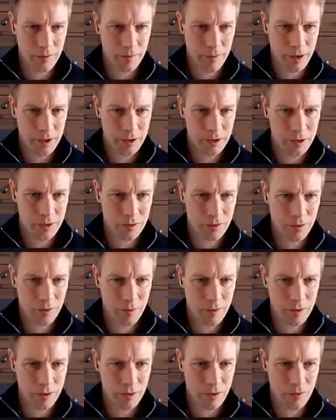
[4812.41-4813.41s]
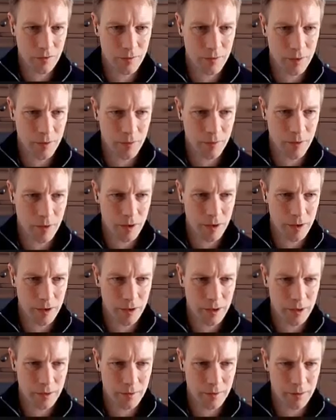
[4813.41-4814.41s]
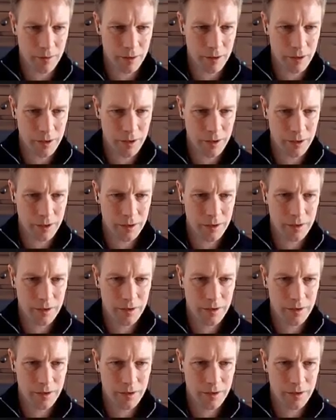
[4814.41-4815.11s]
made sure I wasn't off by one here or here,